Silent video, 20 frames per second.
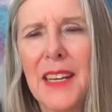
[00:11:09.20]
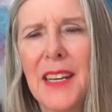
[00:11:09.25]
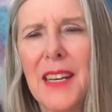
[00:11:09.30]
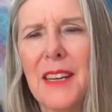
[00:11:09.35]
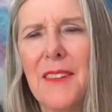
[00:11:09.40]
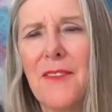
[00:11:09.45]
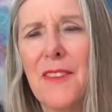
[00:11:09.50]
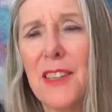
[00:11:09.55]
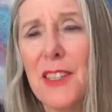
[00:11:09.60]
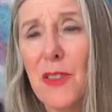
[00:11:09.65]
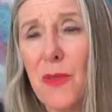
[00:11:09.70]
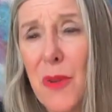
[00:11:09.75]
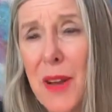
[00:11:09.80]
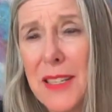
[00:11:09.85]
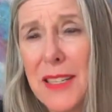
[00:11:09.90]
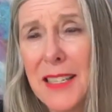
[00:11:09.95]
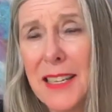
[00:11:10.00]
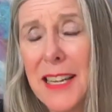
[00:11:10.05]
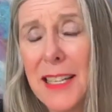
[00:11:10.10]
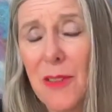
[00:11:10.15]
If this
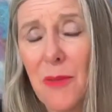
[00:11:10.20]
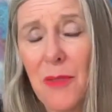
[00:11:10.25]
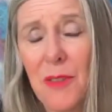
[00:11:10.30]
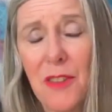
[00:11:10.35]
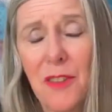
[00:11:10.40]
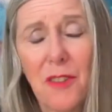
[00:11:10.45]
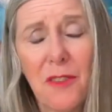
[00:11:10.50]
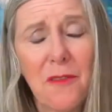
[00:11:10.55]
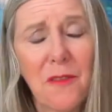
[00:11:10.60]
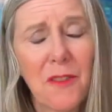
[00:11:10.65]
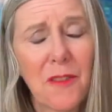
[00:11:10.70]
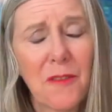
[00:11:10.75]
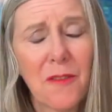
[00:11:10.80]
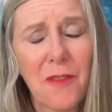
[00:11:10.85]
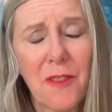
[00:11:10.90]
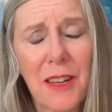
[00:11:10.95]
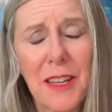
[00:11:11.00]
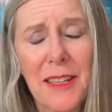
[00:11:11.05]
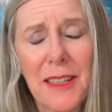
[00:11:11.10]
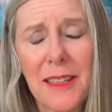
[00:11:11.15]
resonates with you, feel
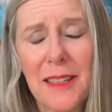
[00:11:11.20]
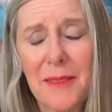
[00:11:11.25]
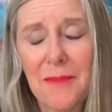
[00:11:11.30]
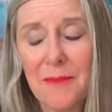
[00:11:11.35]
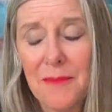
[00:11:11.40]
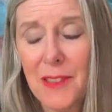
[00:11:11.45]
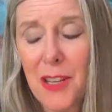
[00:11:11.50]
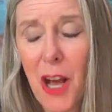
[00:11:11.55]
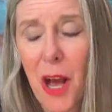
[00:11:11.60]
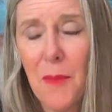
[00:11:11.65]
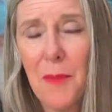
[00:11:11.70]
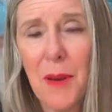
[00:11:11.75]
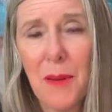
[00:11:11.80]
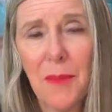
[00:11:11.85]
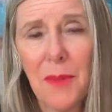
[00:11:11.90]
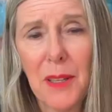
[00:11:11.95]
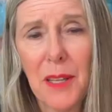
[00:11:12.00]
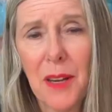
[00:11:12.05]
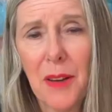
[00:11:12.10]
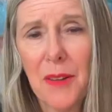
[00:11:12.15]
free to comment
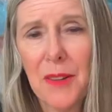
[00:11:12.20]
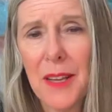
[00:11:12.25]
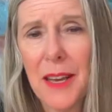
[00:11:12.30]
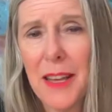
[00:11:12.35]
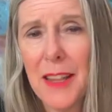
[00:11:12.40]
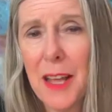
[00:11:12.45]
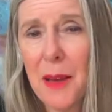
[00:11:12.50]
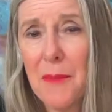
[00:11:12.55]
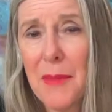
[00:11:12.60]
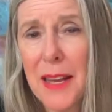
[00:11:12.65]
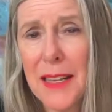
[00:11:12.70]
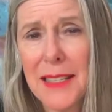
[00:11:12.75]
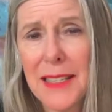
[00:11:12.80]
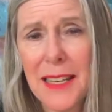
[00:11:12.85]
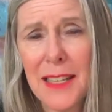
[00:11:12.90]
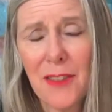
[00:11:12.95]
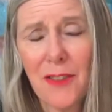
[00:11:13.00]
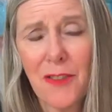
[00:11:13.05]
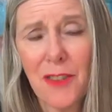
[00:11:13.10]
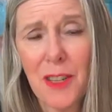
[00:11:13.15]
below. Yeah, that makes
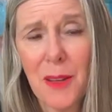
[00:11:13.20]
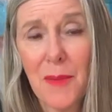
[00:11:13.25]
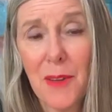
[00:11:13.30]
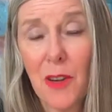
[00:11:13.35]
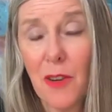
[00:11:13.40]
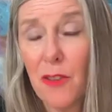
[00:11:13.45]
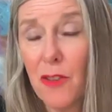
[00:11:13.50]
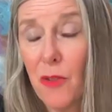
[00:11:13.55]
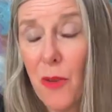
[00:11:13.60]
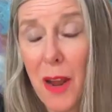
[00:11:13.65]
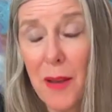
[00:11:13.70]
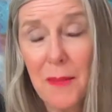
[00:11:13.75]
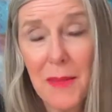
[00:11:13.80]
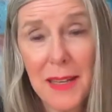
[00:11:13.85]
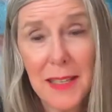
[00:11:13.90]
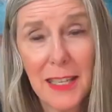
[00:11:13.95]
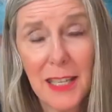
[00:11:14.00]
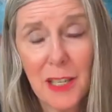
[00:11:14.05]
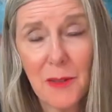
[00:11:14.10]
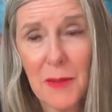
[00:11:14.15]
sense or something. Or direct
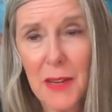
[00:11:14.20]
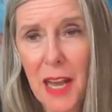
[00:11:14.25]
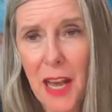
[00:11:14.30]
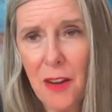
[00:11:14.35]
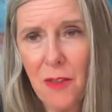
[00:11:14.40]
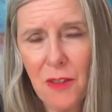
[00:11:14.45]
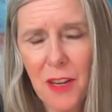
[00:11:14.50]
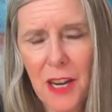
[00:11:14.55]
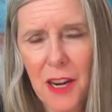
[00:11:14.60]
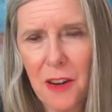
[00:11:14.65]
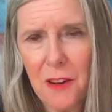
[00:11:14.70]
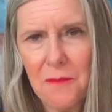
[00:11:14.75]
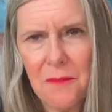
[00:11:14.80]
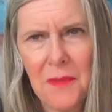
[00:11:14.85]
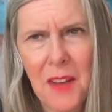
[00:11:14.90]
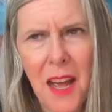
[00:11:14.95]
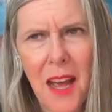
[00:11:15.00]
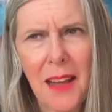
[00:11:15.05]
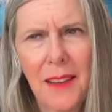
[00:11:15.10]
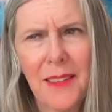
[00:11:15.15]
message me. I don't care.
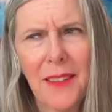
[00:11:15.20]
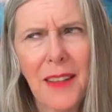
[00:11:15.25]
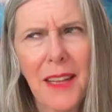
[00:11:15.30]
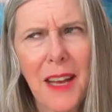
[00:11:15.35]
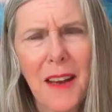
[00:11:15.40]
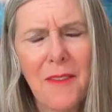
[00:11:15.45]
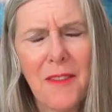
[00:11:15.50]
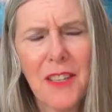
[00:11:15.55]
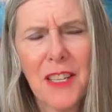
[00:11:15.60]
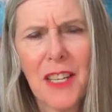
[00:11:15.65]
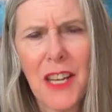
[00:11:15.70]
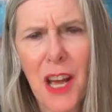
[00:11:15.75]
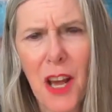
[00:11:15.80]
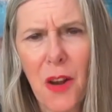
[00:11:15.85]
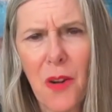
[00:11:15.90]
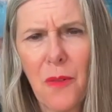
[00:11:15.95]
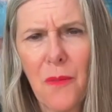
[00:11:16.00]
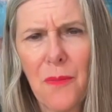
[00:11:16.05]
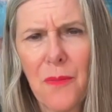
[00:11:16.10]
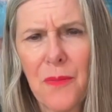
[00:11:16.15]
Love to
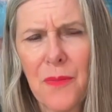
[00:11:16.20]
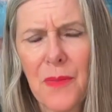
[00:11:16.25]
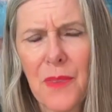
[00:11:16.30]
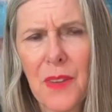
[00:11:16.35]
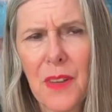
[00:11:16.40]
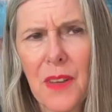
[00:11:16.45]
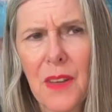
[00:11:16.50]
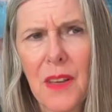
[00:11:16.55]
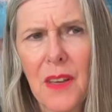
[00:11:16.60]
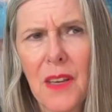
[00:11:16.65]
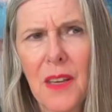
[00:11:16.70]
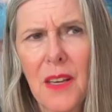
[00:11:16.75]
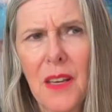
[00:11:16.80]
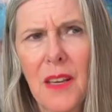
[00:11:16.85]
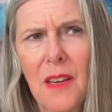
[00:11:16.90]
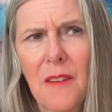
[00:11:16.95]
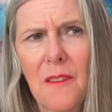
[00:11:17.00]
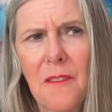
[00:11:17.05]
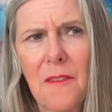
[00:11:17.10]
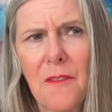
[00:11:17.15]
know
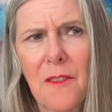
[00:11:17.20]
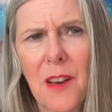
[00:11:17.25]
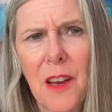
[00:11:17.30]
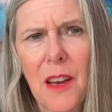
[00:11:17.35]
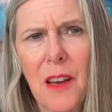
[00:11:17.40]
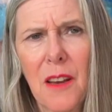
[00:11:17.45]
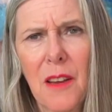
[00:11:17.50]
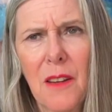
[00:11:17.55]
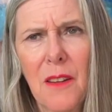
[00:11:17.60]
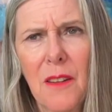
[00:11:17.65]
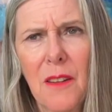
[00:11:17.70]
if uh,